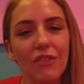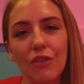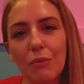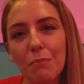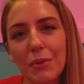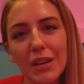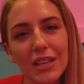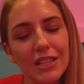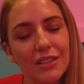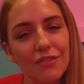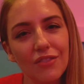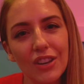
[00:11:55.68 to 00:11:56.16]
you've
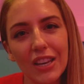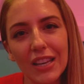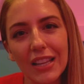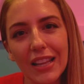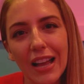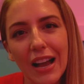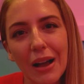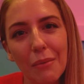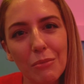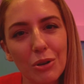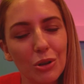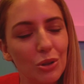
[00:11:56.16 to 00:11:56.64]
been to
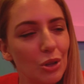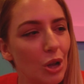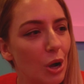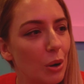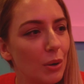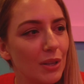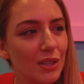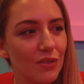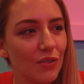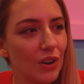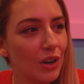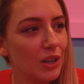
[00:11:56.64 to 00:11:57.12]
Vietnam, you'll know
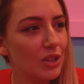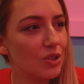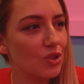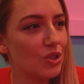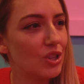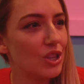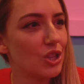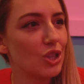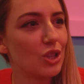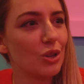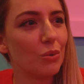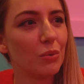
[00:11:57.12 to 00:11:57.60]
it's very
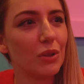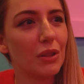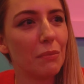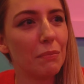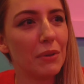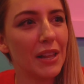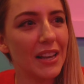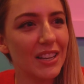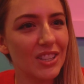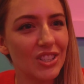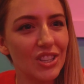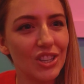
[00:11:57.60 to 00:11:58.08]
traditional with the
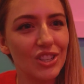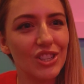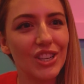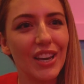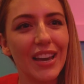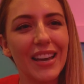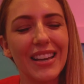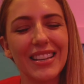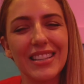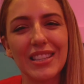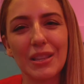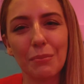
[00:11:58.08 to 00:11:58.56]
plastic
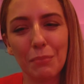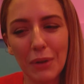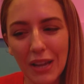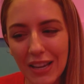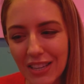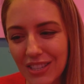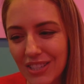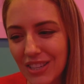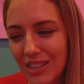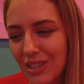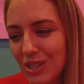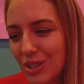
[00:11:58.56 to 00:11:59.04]
chairs, the
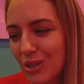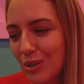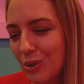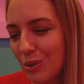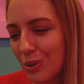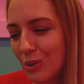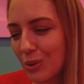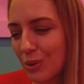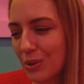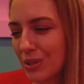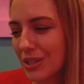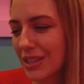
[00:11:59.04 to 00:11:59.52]
plastic
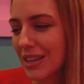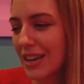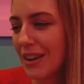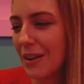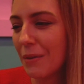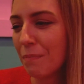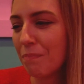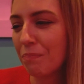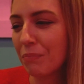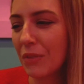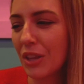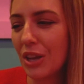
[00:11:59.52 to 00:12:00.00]
stools,
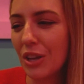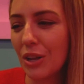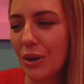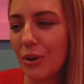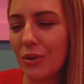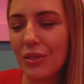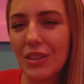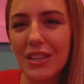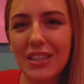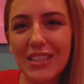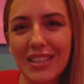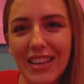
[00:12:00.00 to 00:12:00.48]
you
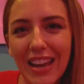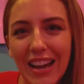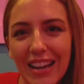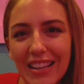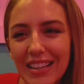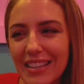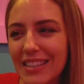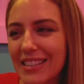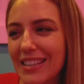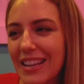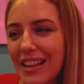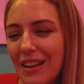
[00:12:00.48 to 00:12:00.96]
know, this
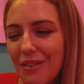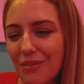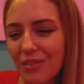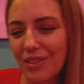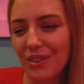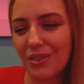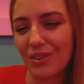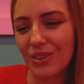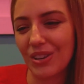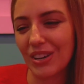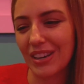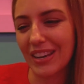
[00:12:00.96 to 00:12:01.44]
kind of setup with
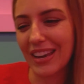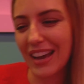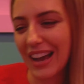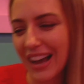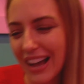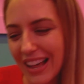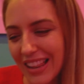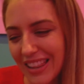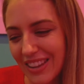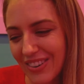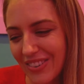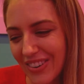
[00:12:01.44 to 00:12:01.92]
all your
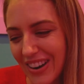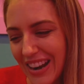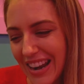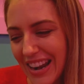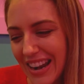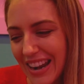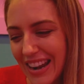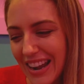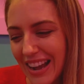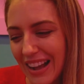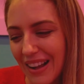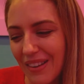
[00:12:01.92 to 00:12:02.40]
cutlery,